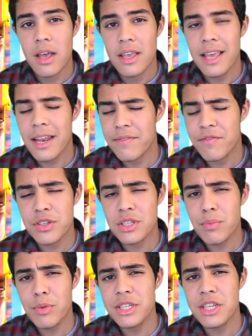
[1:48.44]
Yet, for
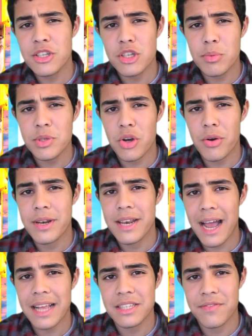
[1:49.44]
some reason, it's almost hard
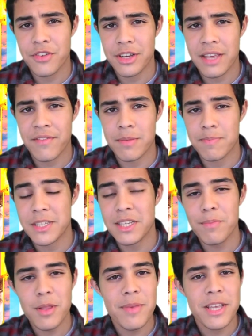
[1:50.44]
not to forgive it
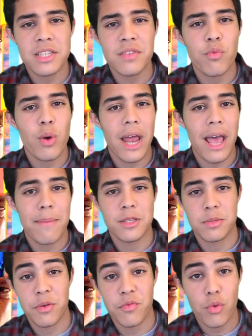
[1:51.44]
simply because of what happens
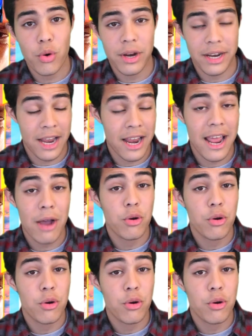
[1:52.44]
before it and how